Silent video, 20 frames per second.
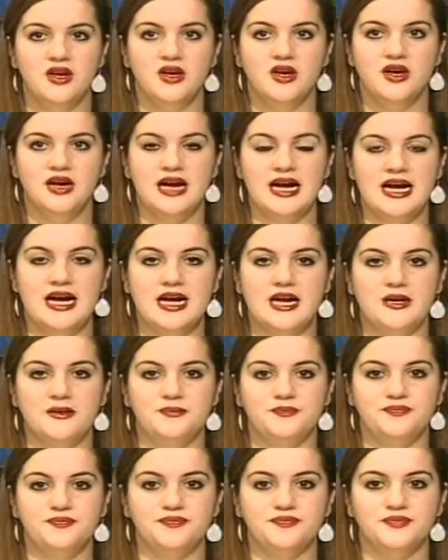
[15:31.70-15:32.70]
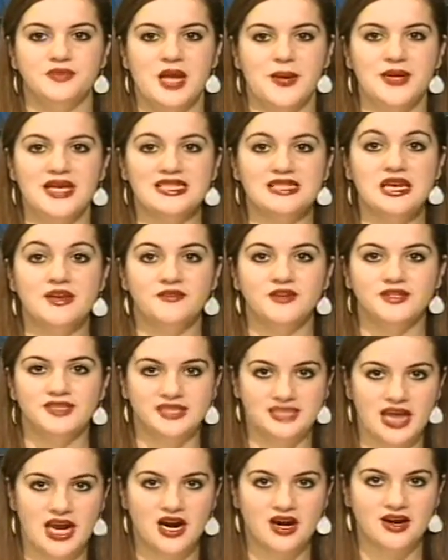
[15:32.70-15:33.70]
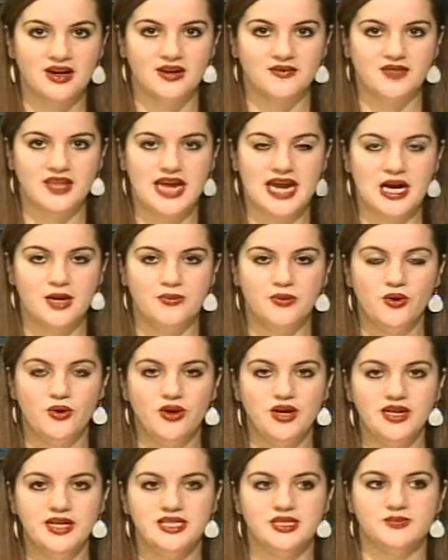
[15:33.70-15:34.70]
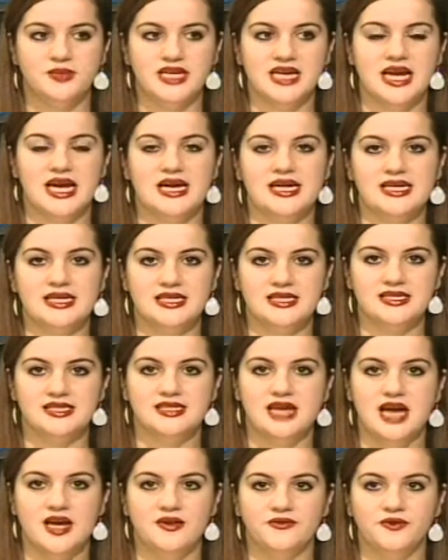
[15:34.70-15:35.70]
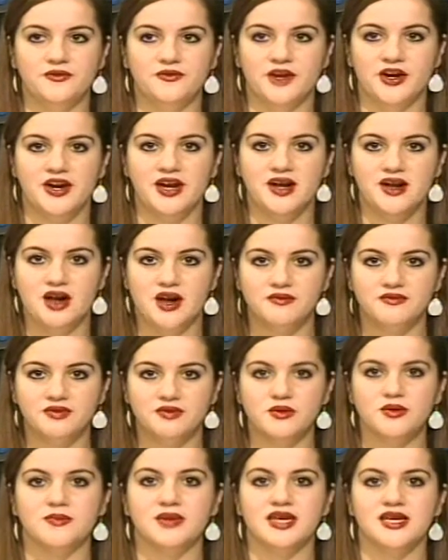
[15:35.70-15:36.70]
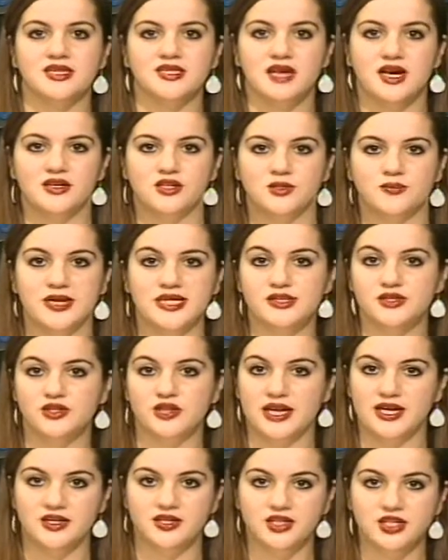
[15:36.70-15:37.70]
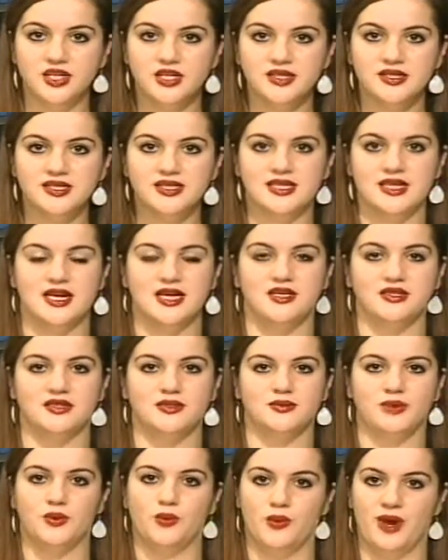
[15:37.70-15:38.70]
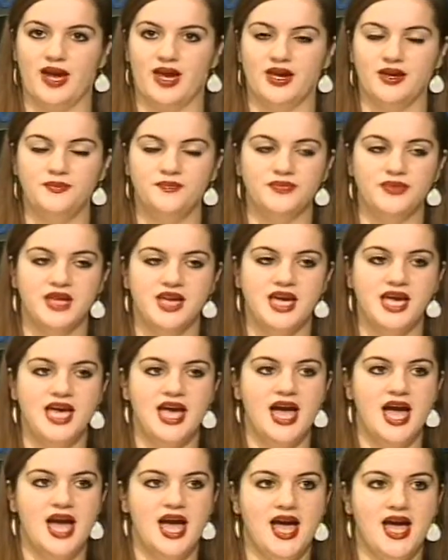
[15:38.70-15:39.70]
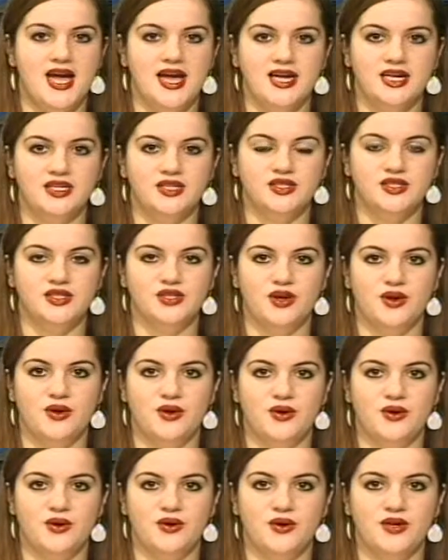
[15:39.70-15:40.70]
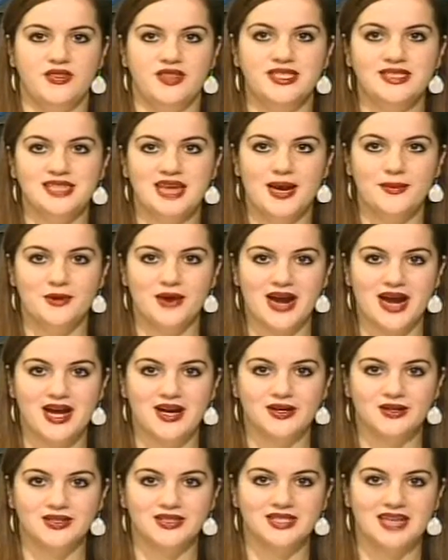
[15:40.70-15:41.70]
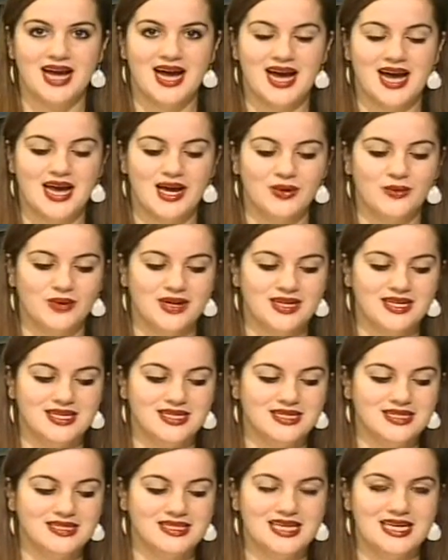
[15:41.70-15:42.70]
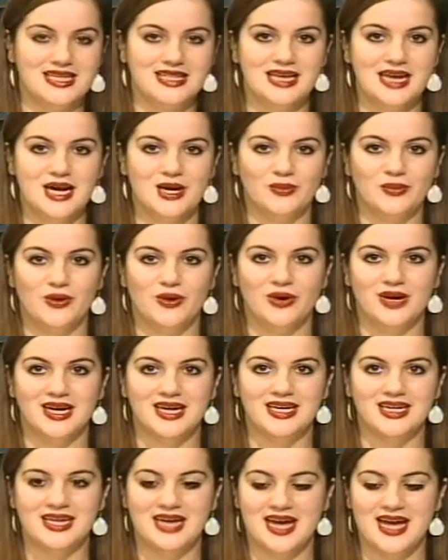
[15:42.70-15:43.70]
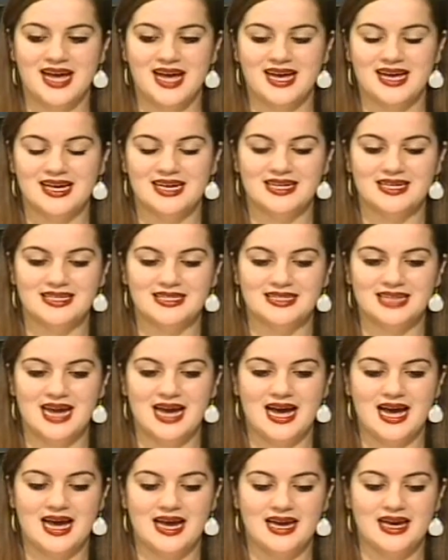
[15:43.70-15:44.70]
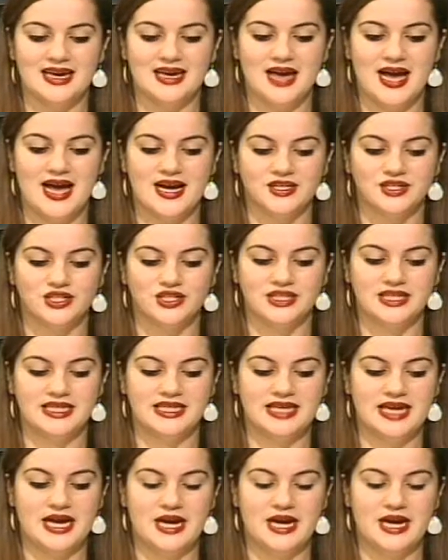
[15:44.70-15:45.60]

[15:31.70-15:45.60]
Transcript: scared of the airport. It's because I feel very uncomfortable being touched by strangers in an intimate way. And so this time around, I was in the airport and I actually,